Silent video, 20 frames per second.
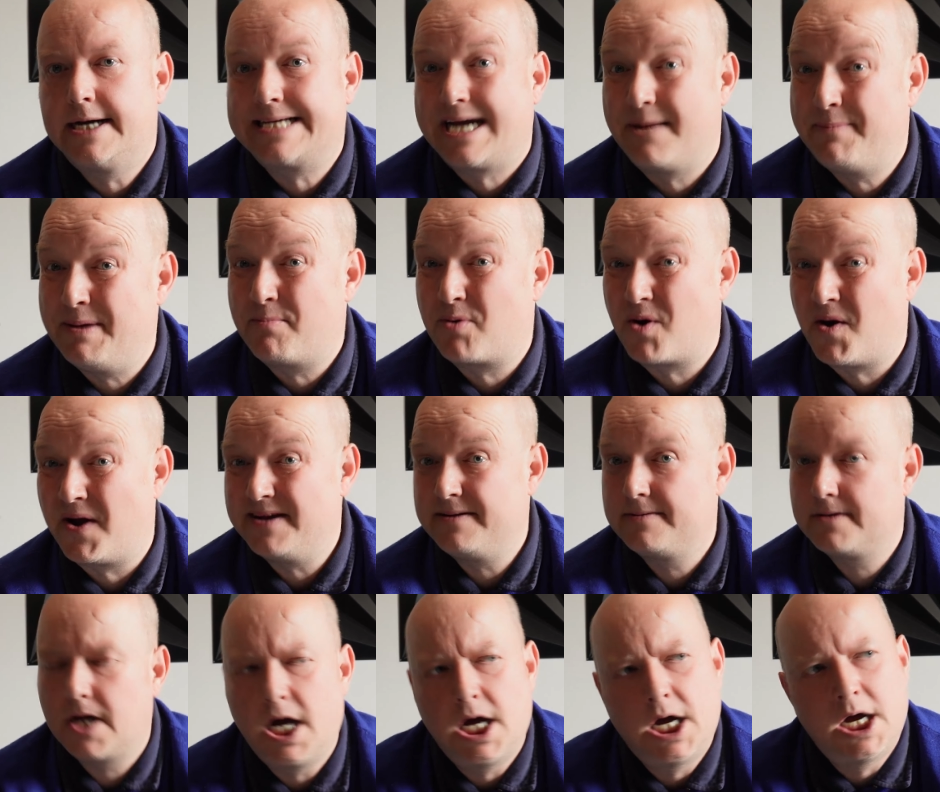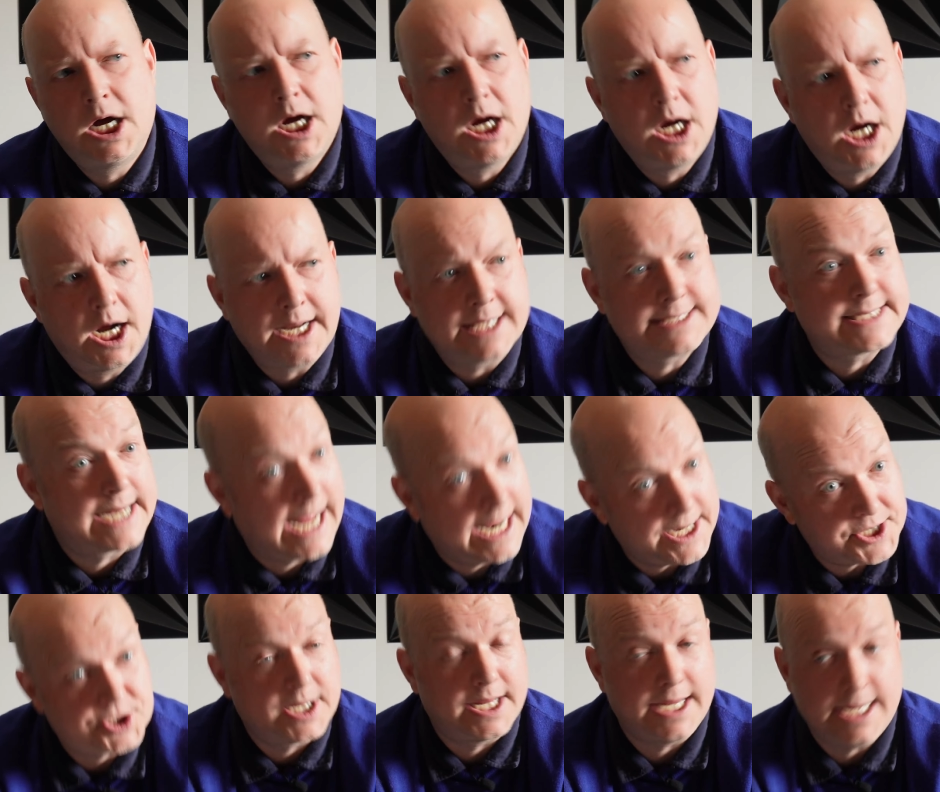that a bit bright? And I said,
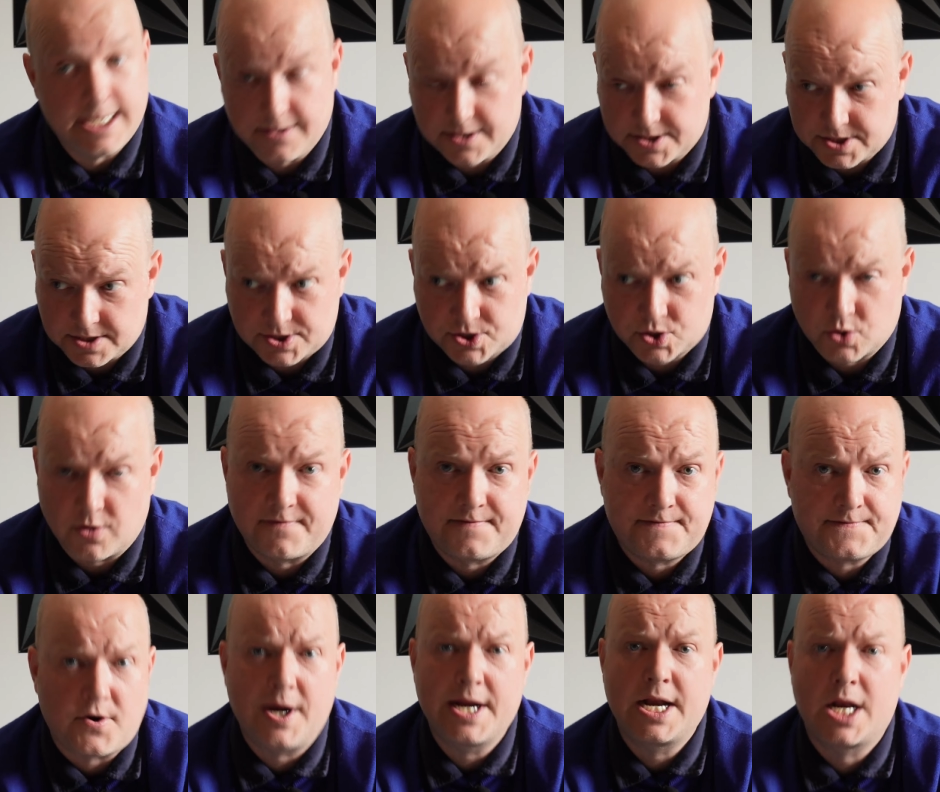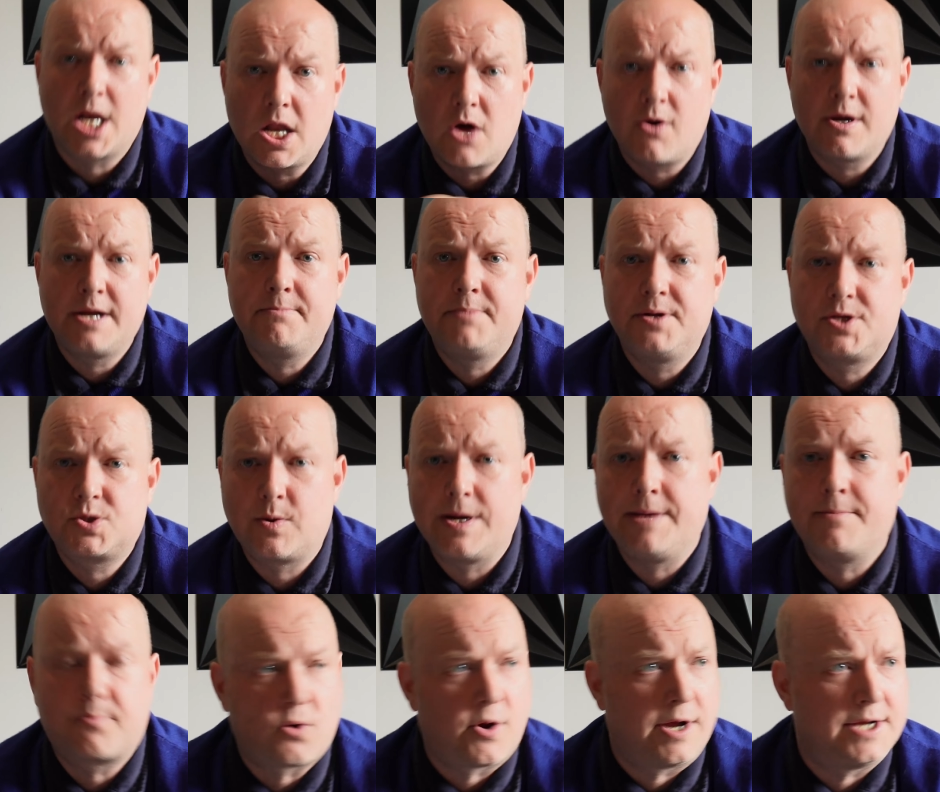actually, there's a sort of fine line between
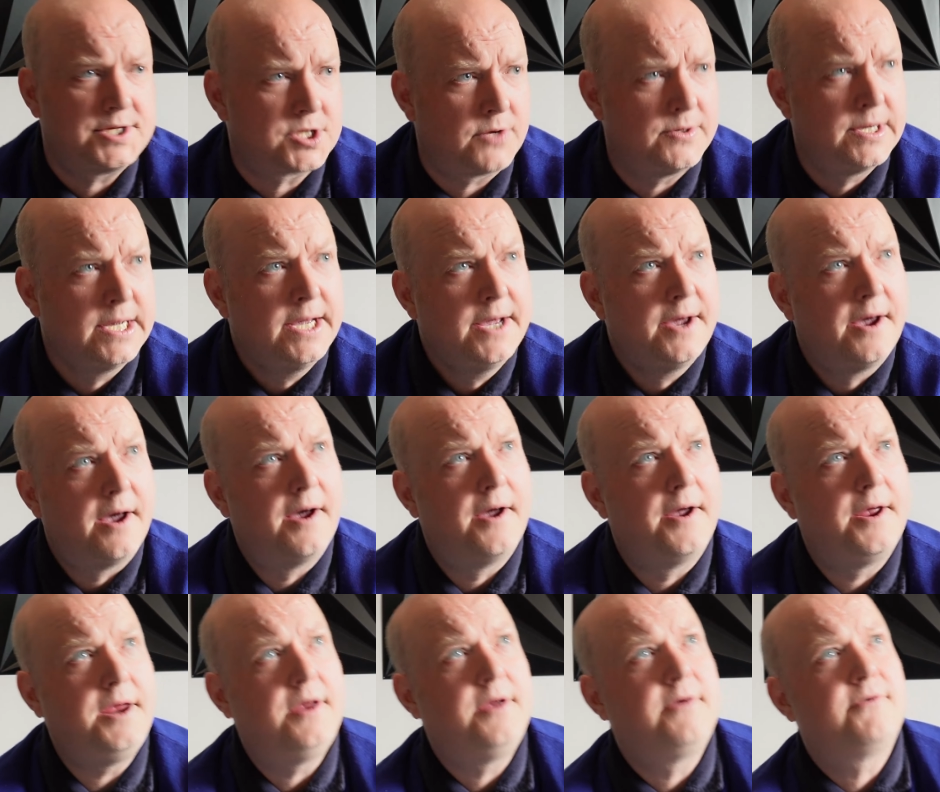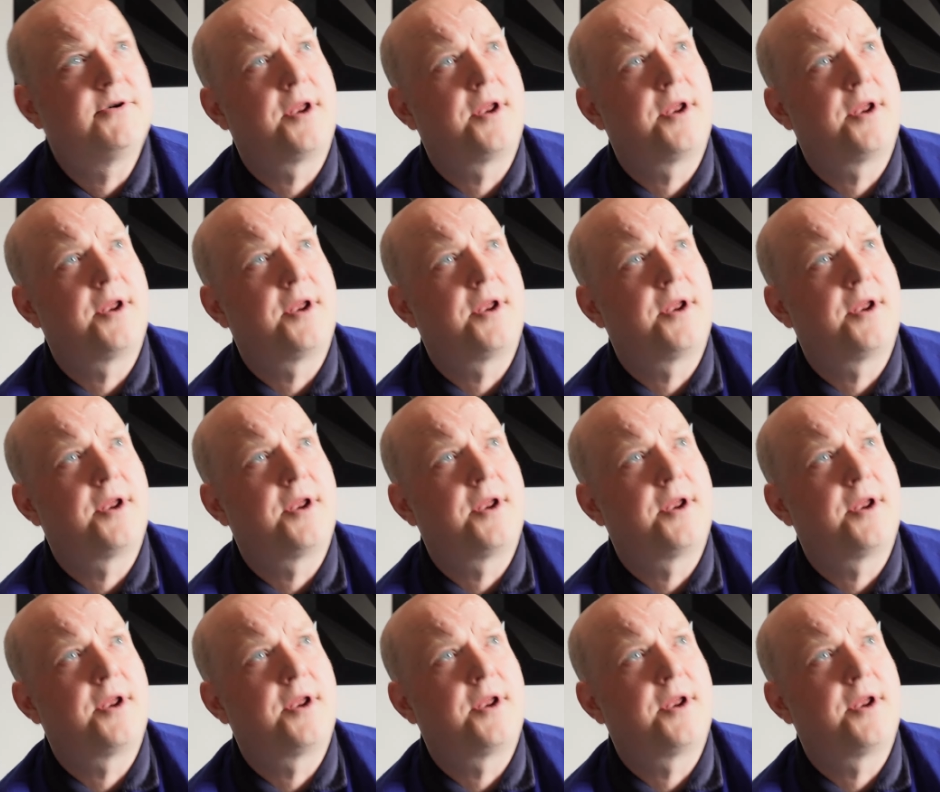bright. So you've got